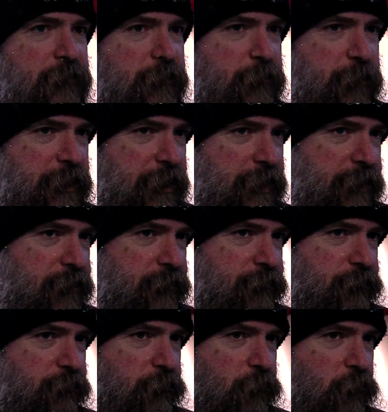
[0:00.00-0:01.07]
beginning
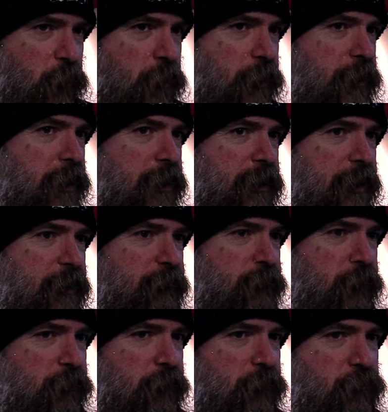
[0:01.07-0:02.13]
of working on that,
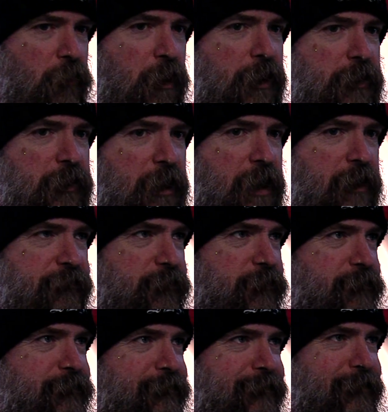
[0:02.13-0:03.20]
we were crying,
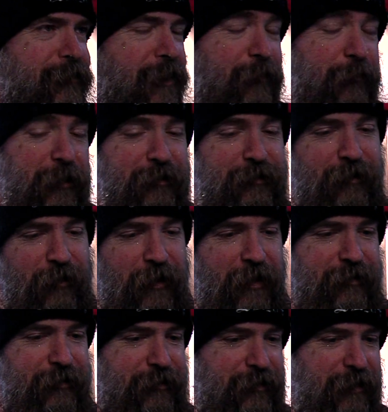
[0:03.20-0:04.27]
laughing. You know, I mean, so I
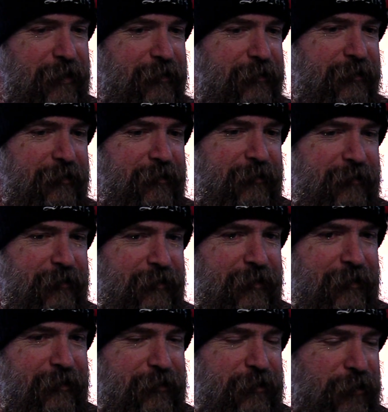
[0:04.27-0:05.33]
just said,
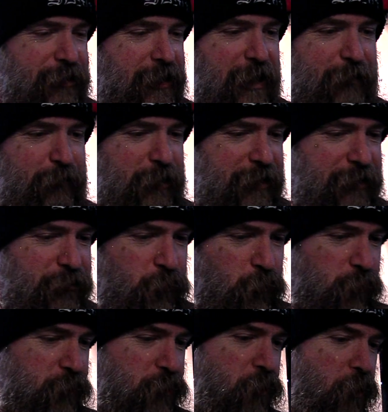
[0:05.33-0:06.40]
it's just got to be
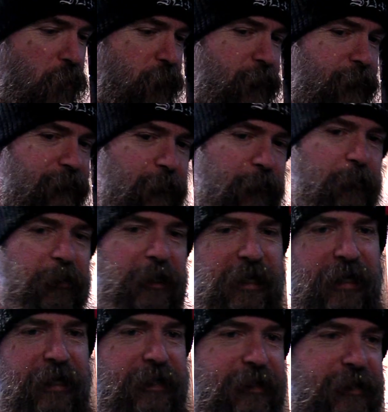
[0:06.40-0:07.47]
George Carlin from the
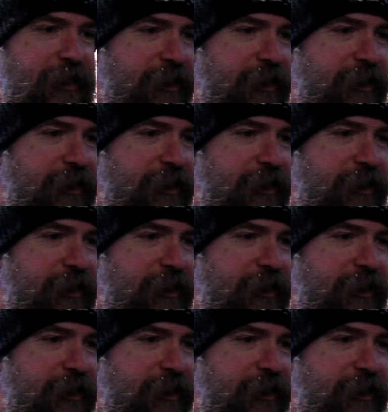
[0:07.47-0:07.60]
beginning to